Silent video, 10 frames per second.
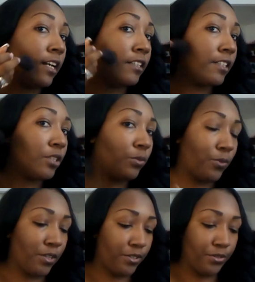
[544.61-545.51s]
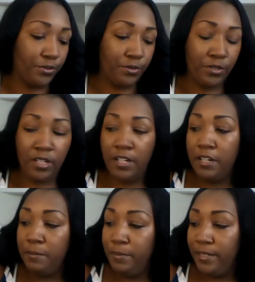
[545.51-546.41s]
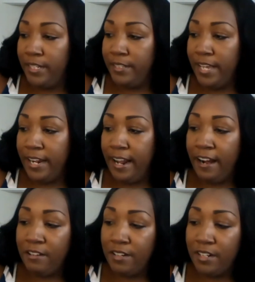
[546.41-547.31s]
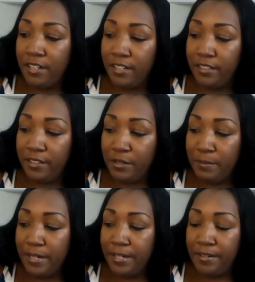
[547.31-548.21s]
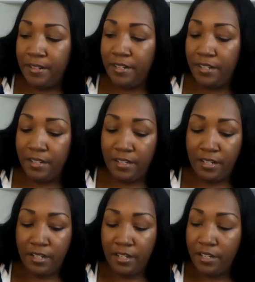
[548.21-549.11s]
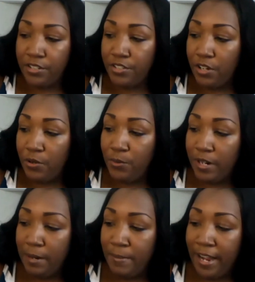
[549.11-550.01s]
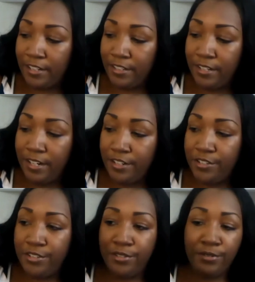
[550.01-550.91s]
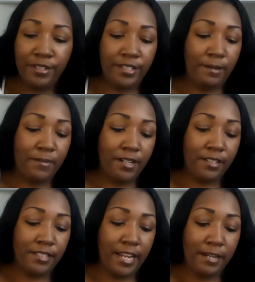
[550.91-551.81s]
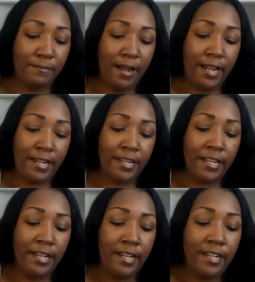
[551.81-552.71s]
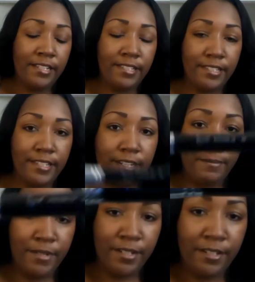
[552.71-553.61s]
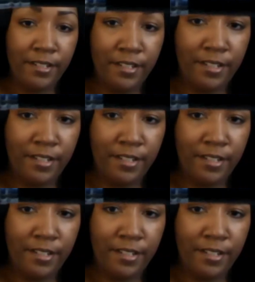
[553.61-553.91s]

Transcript: I just want to blend that out a little bit. So what I'm actually going to do is I'm going to take my Sigma